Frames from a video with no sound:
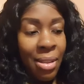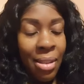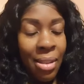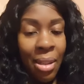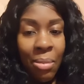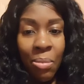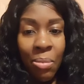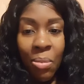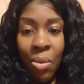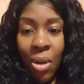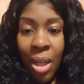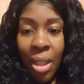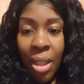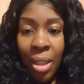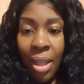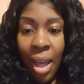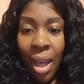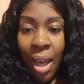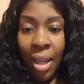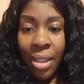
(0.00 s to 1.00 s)

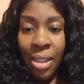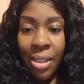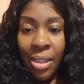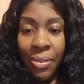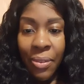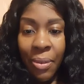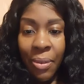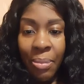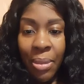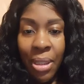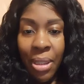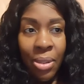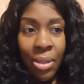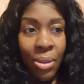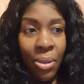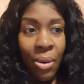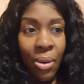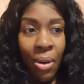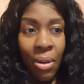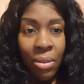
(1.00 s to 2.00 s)
someone asked for me
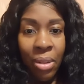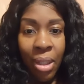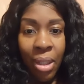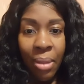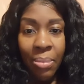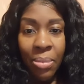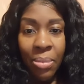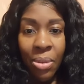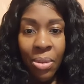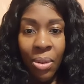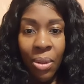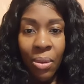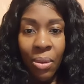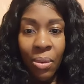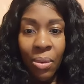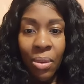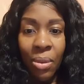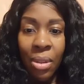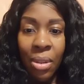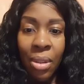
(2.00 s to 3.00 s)
to call them,
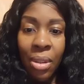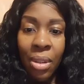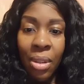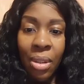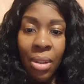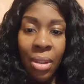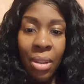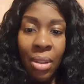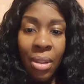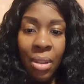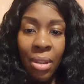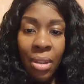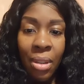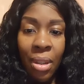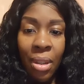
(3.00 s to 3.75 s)
so I'm